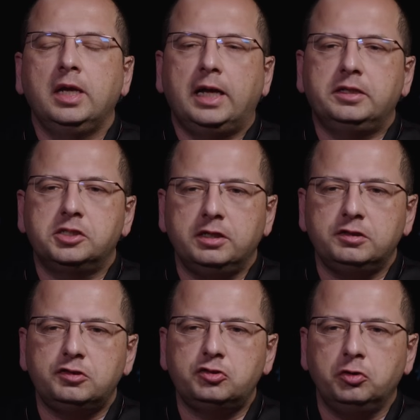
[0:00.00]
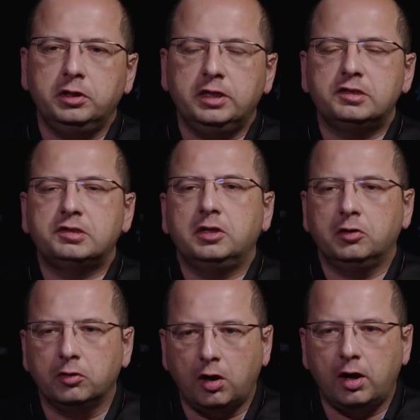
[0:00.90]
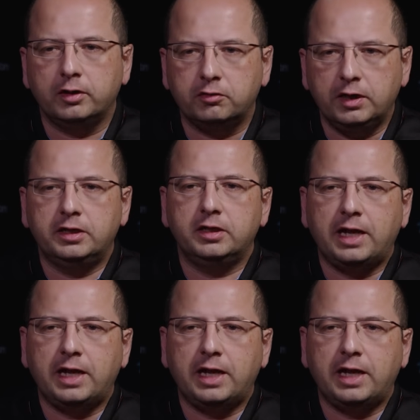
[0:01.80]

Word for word: And the Genesis story is that, you know, God created